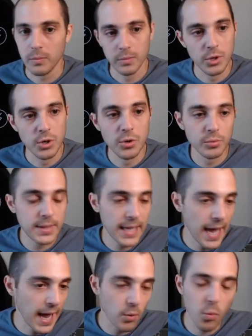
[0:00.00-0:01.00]
new
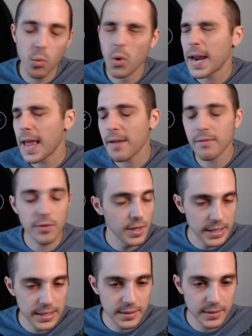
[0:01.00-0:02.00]
tech, whatever
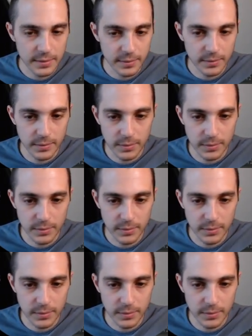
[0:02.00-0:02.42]
it is,